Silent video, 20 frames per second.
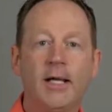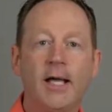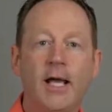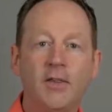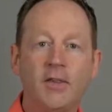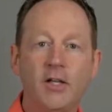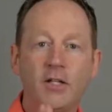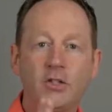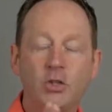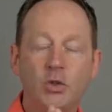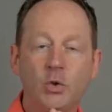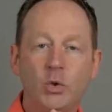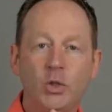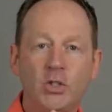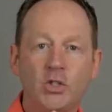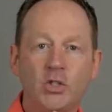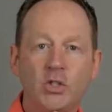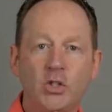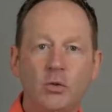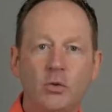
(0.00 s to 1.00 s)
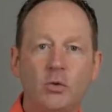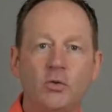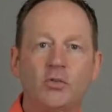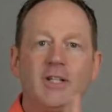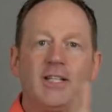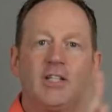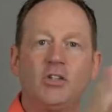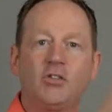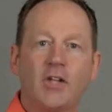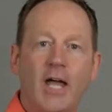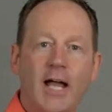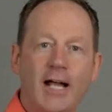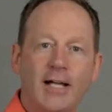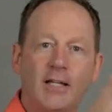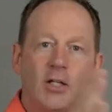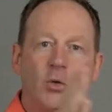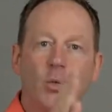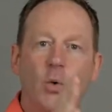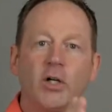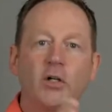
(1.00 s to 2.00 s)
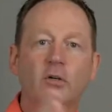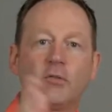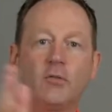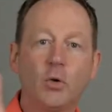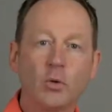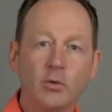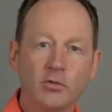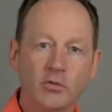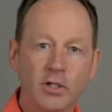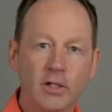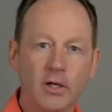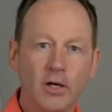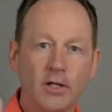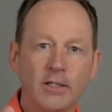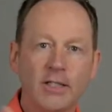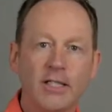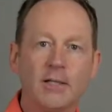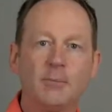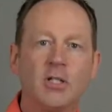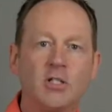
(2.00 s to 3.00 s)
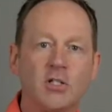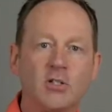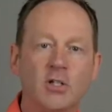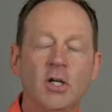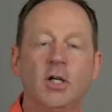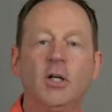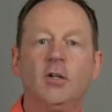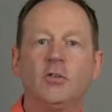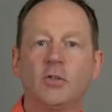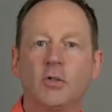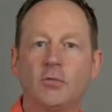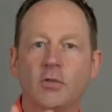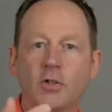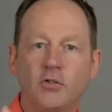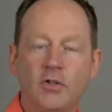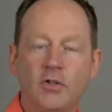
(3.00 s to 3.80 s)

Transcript: and then you can choose exactly what you're focusing on the image. So for